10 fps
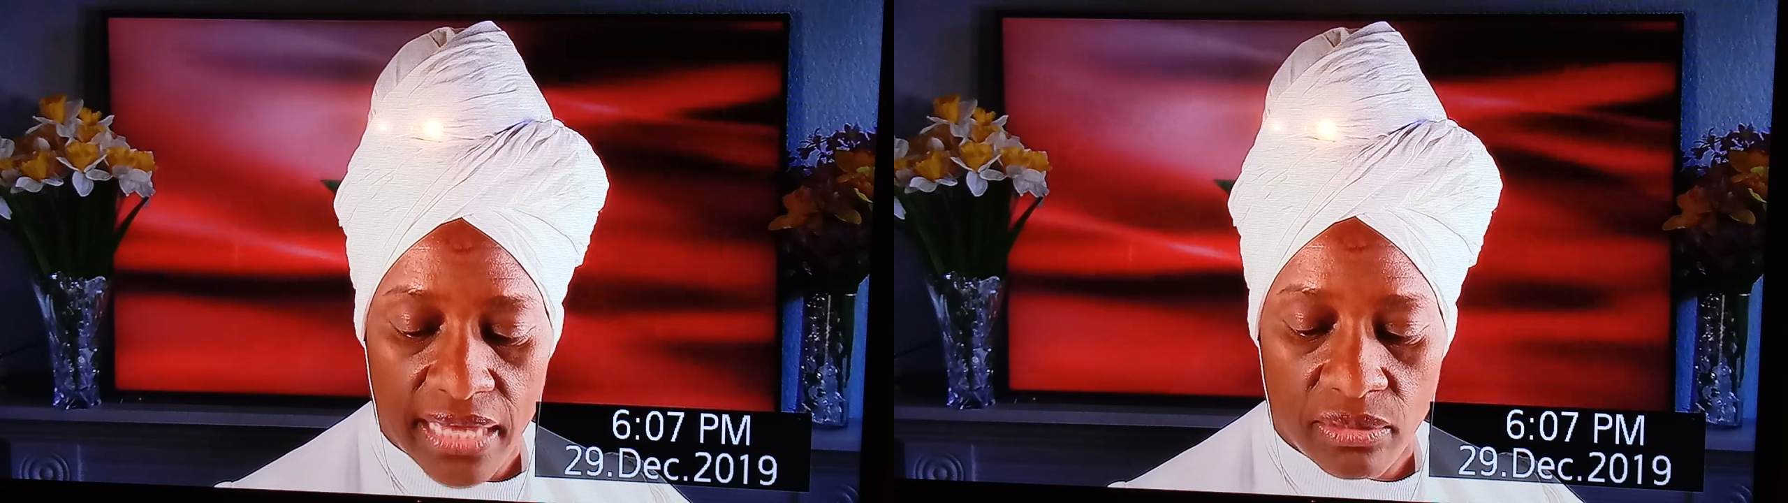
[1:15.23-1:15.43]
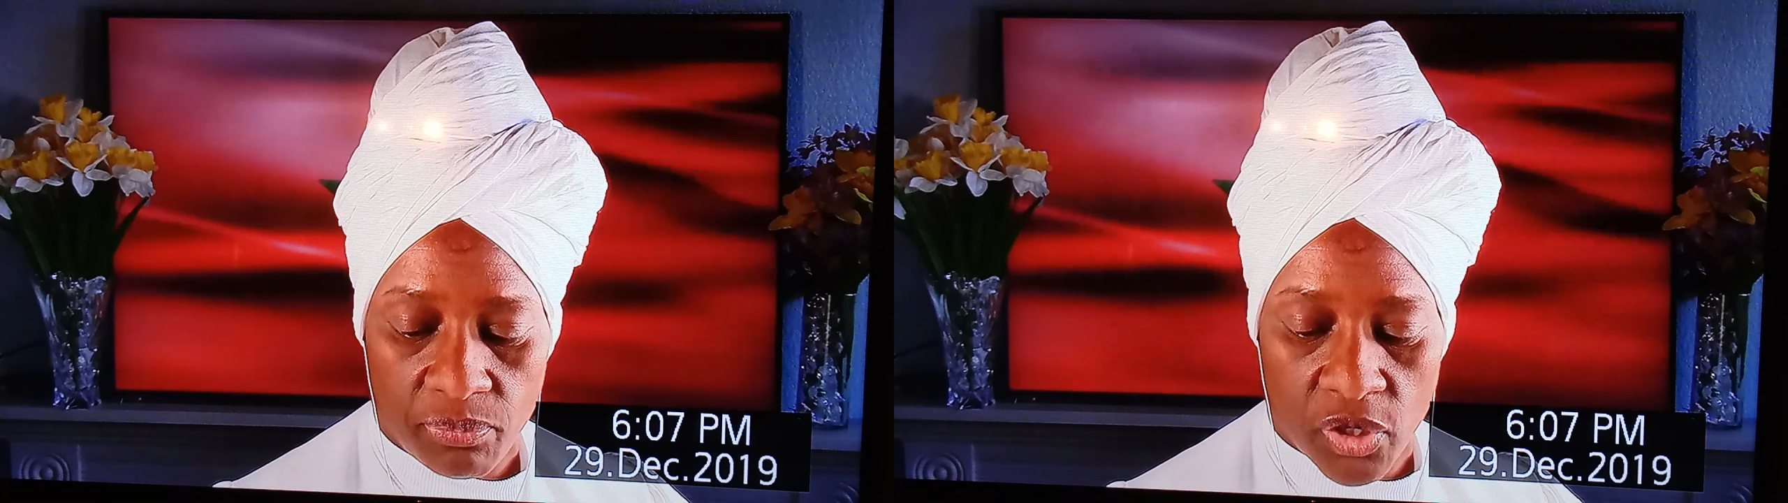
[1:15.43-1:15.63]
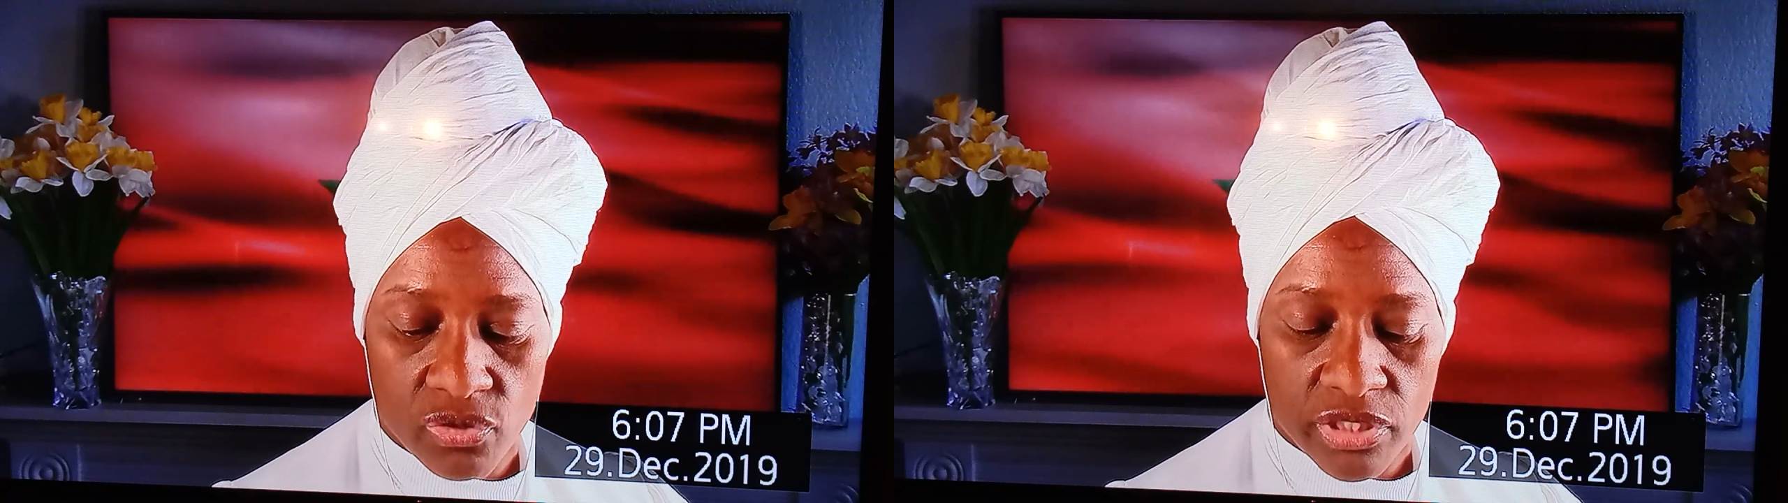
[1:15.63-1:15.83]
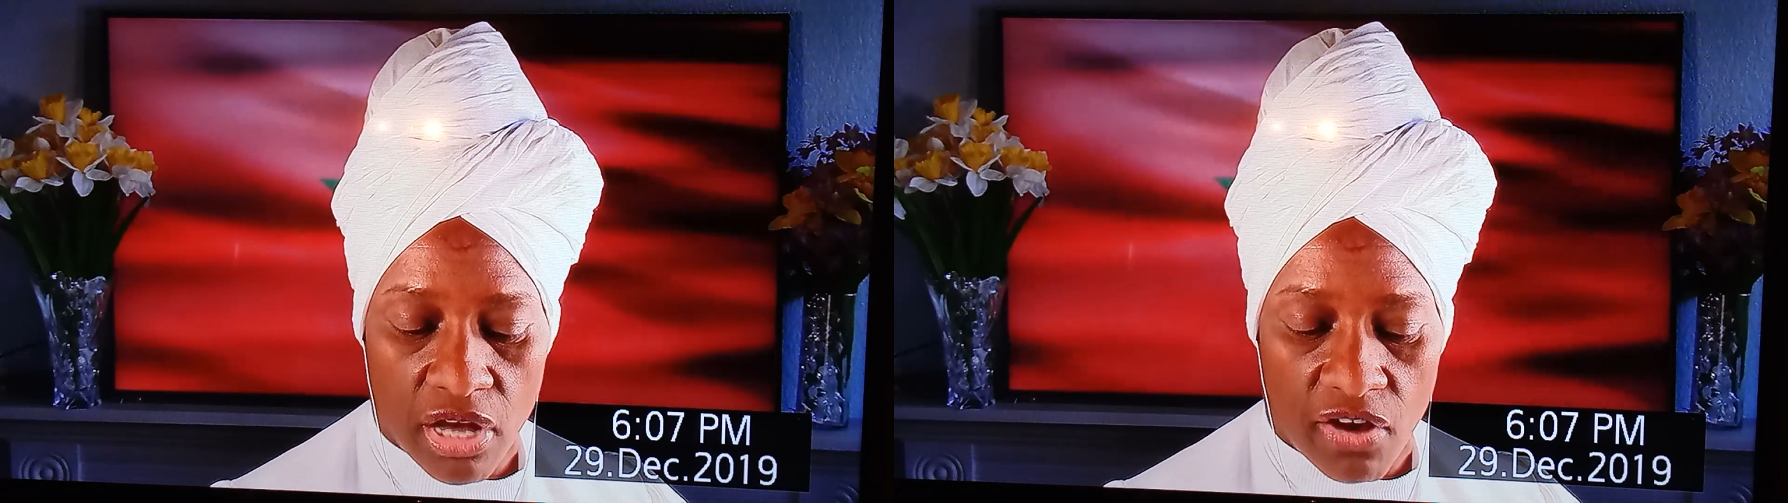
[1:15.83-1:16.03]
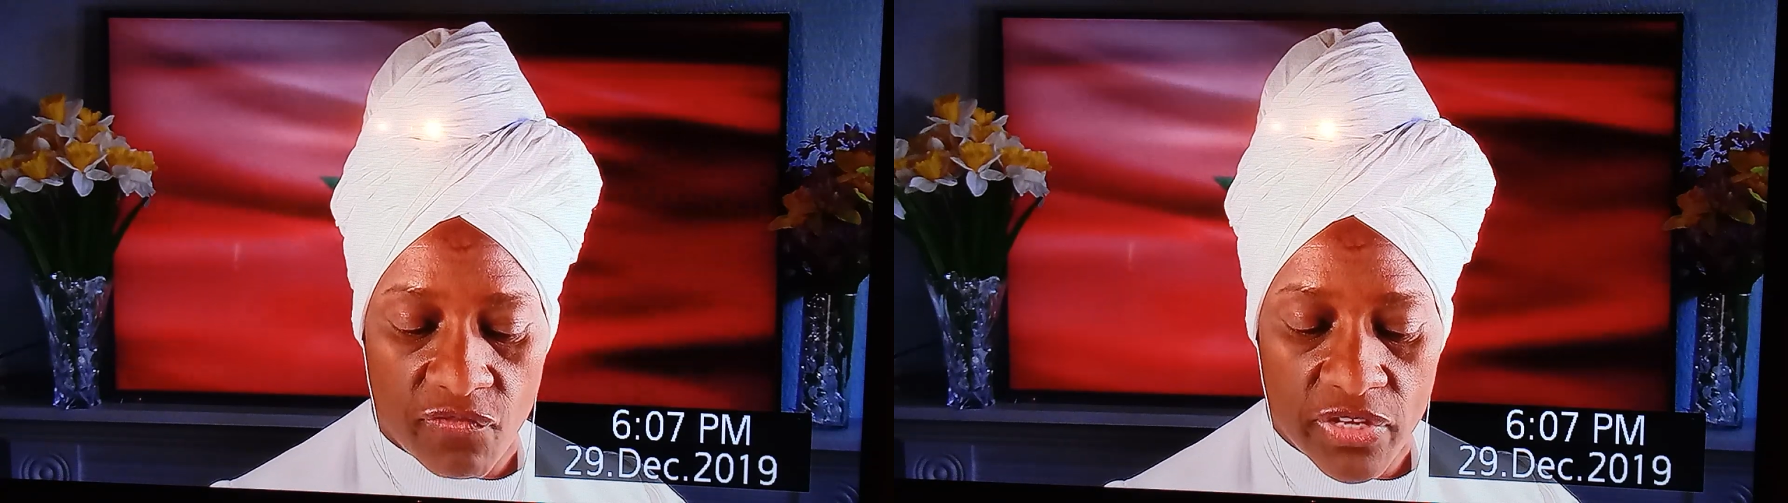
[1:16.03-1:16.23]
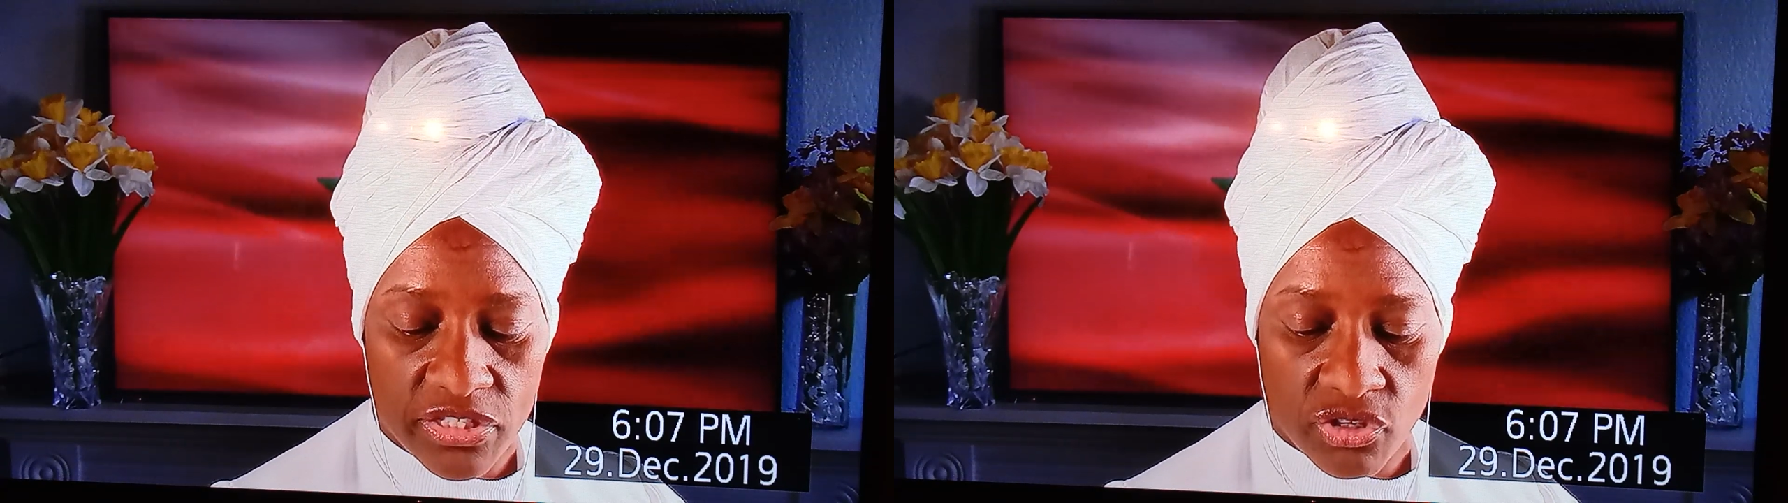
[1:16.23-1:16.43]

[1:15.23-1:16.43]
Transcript: and post office